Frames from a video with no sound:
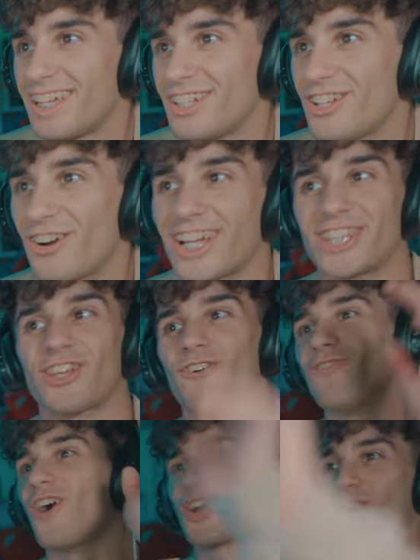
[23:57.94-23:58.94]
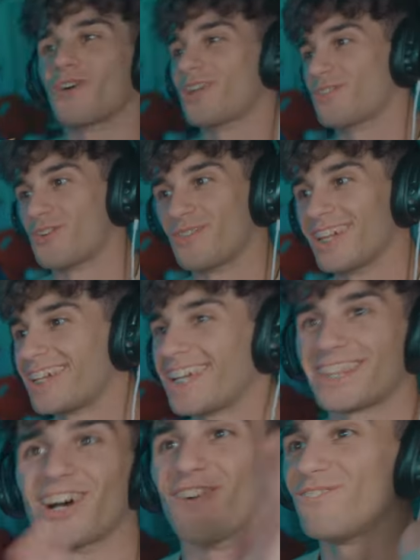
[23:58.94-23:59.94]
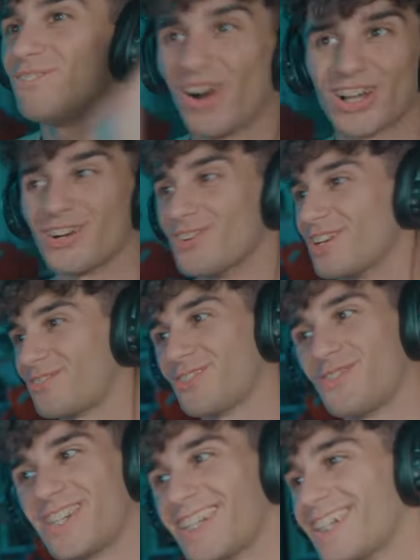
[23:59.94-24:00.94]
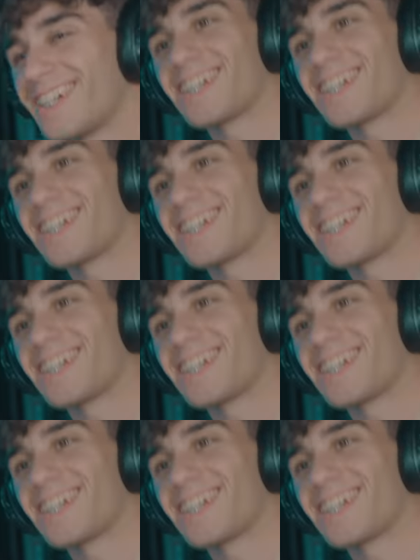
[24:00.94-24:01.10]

No, get the fuck away from me. Get the fuck away from me.